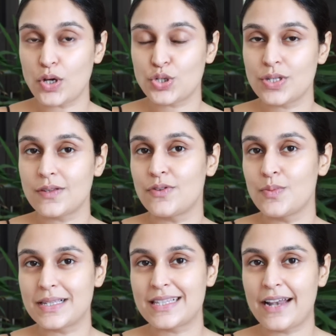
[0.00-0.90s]
washes. If you
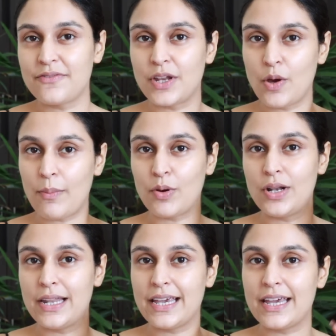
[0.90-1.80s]
missed that video, I'm going
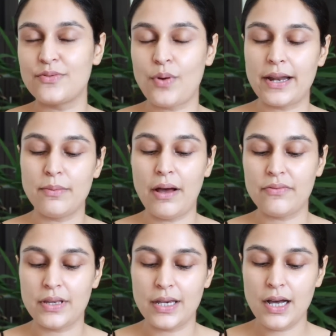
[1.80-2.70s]
to link it right
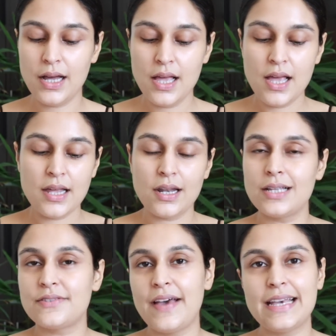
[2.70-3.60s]
above here.
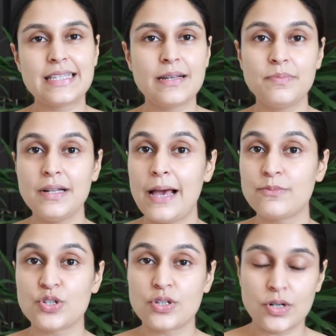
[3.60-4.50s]
Now, it's very simple.
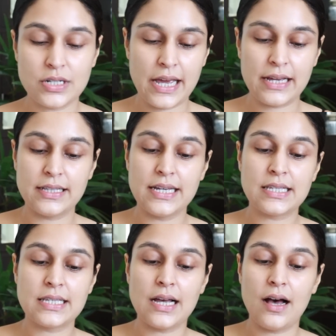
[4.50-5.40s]
I'm just going to take
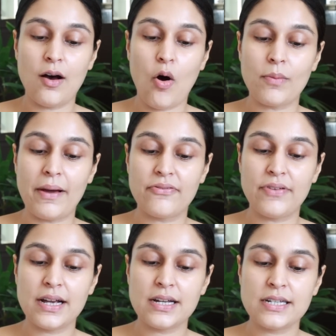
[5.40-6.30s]
this on my
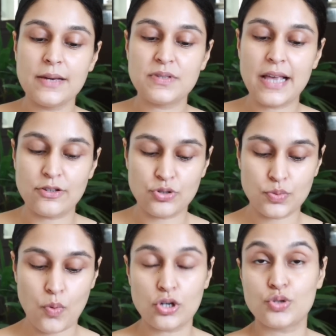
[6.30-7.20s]
fingertips and
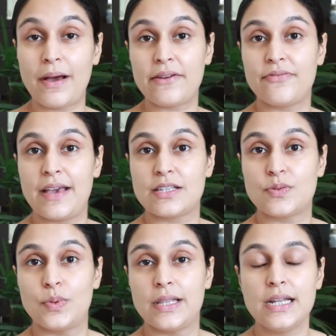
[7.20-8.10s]
just wash my
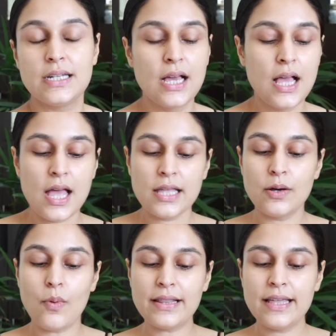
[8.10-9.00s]
face with it.
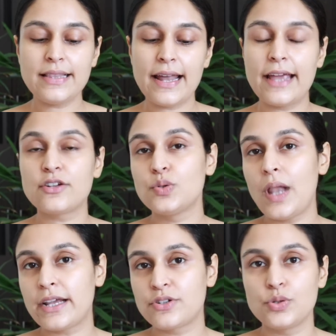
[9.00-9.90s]
The one thing that I do
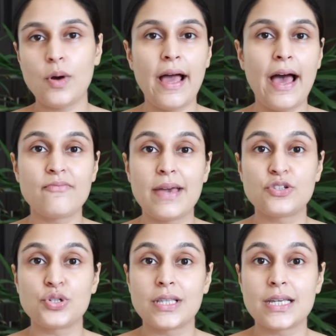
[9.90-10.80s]
like to do, I have
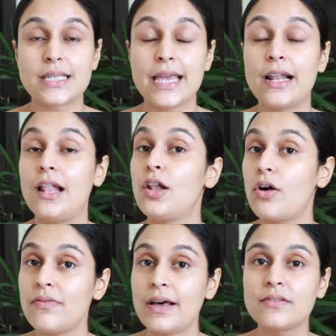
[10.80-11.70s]
mentioned this in a
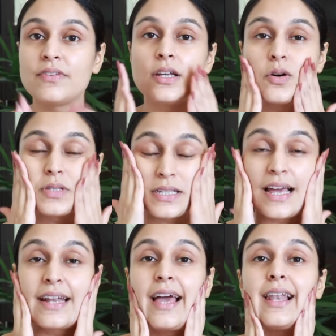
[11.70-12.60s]
lot of other videos, is
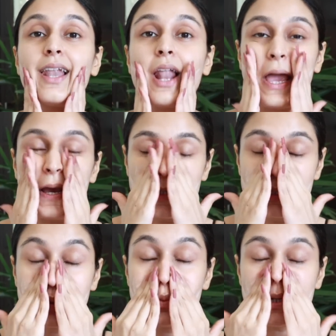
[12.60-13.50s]
that I like
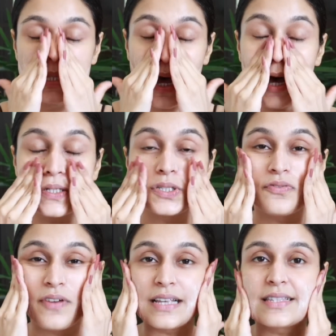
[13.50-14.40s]
to massage the
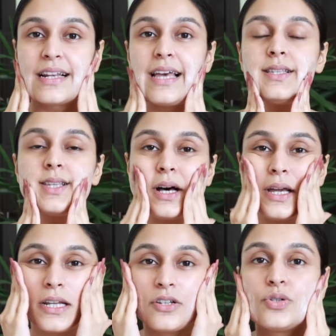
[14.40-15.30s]
face cleanser
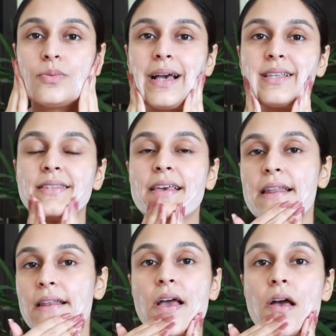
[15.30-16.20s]
into my
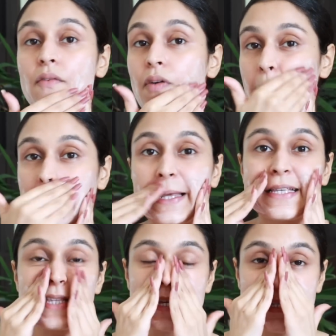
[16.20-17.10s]
skin for at
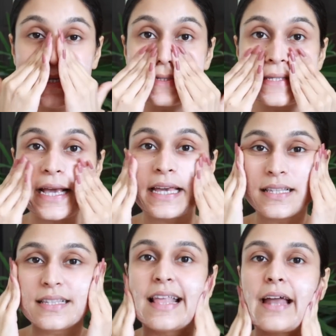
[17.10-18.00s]
least 60
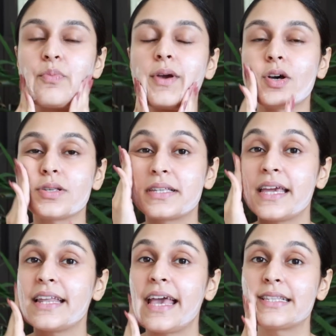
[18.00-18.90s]
seconds. That way your
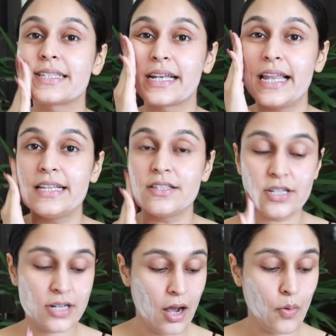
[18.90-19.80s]
skin gets
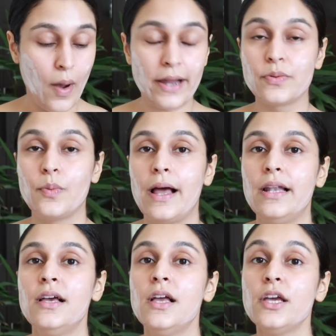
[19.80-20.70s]
cleansed quite
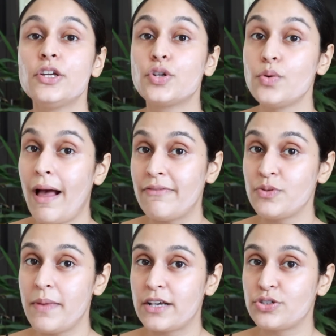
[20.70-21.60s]
well. You do have
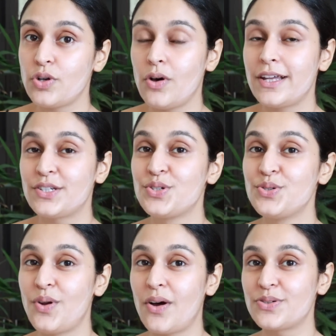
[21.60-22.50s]
to make sure that you
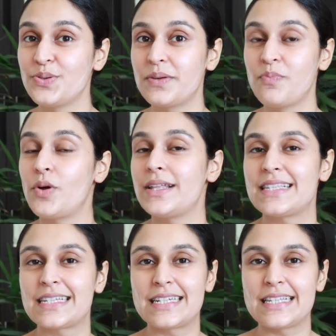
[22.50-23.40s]
do not do it more than
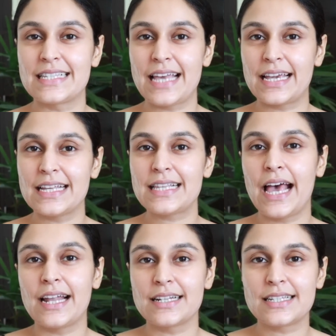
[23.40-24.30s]
60 seconds.
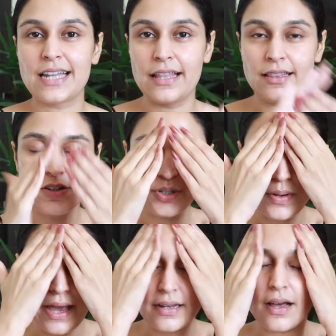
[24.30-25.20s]
I understand that you
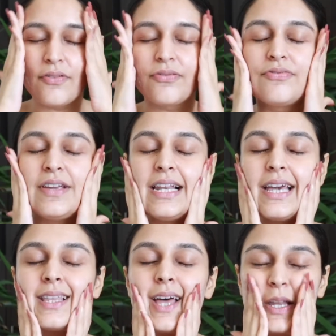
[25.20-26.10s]
get a
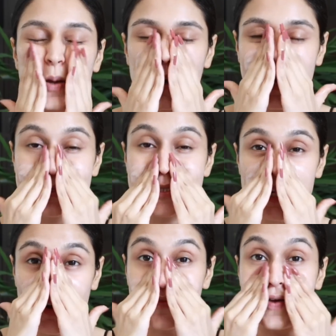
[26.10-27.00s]
feeling that you're
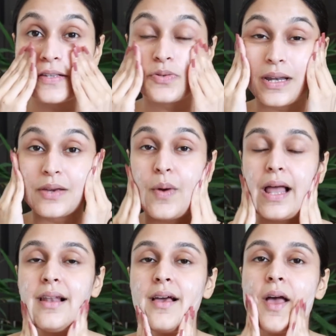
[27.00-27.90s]
cleansing your face really
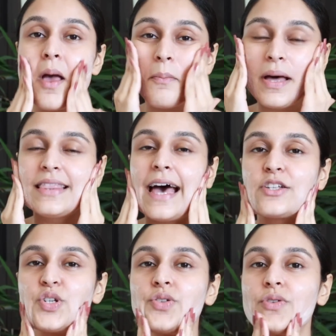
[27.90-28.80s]
well, but
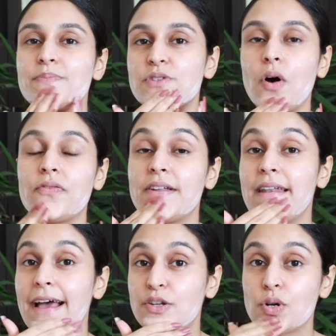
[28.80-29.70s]
that just rips off the
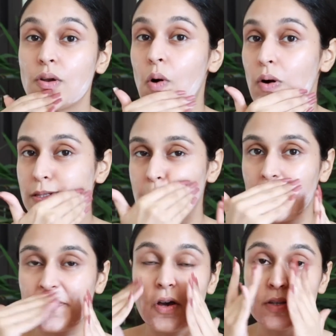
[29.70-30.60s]
natural oils
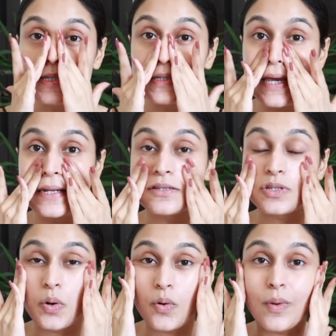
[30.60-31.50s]
of your skin.
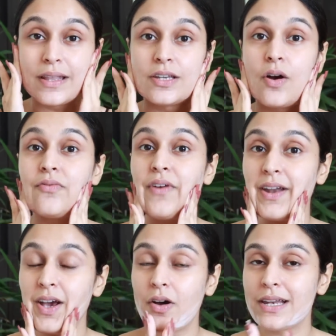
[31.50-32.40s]
So whether you're
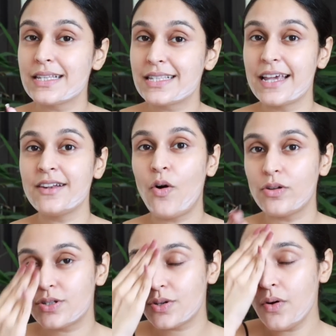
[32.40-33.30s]
very oily skin
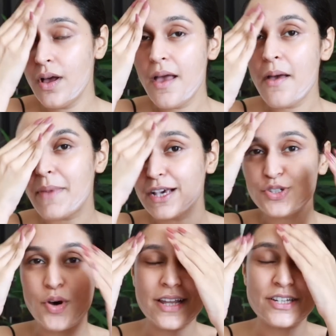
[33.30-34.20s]
also, make
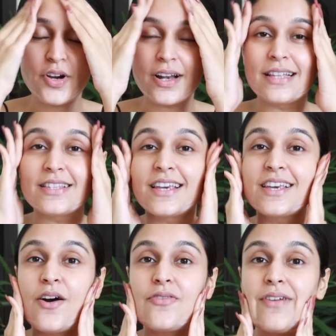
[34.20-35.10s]
sure that you're
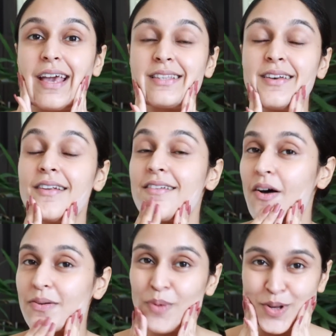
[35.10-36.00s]
cleansing your face
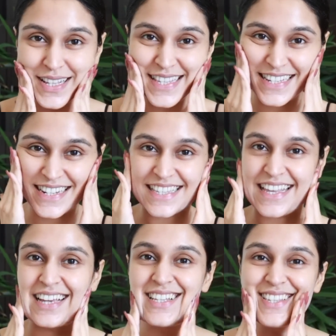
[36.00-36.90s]
not more than 60
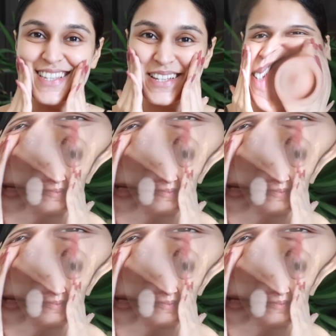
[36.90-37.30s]
seconds.